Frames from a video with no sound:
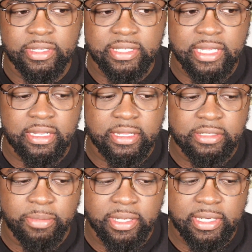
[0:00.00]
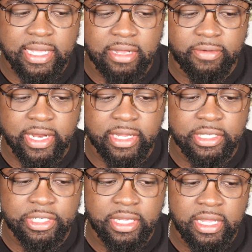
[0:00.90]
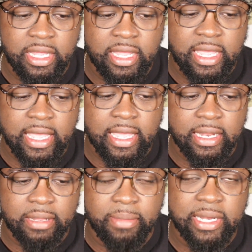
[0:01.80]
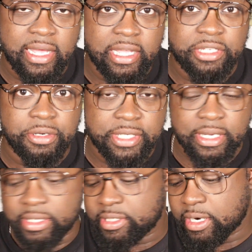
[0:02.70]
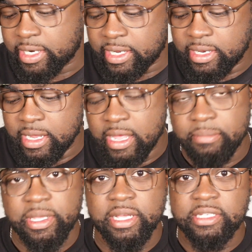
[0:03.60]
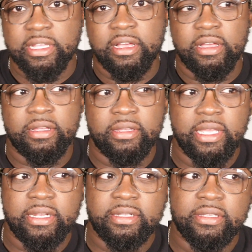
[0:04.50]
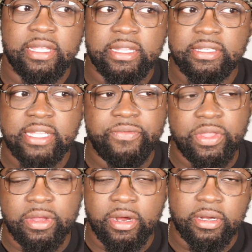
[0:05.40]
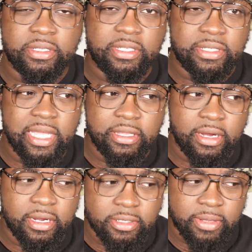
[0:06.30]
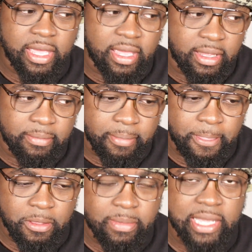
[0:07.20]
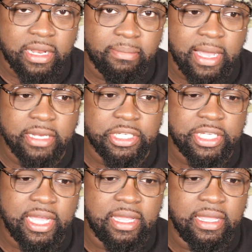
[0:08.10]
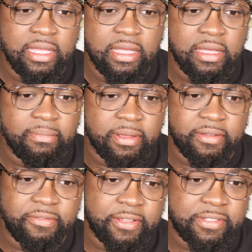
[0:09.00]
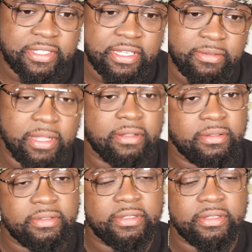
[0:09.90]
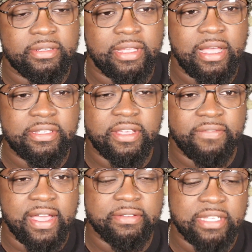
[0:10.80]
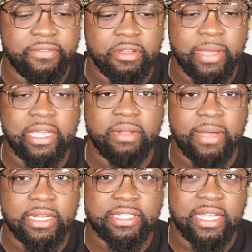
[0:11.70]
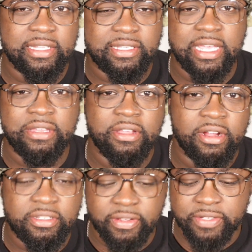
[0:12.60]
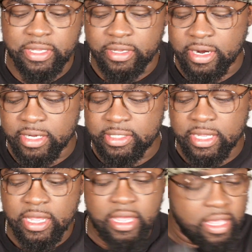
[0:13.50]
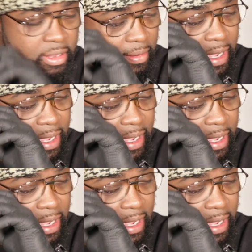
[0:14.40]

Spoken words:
send this bullet down range and it might not hit your intended target? Because in 7 yards, 10 yards, okay, you might get a body shot, but 15, well, I'll say 5.7, you might get a body shot. 10 yards, 15 yards, you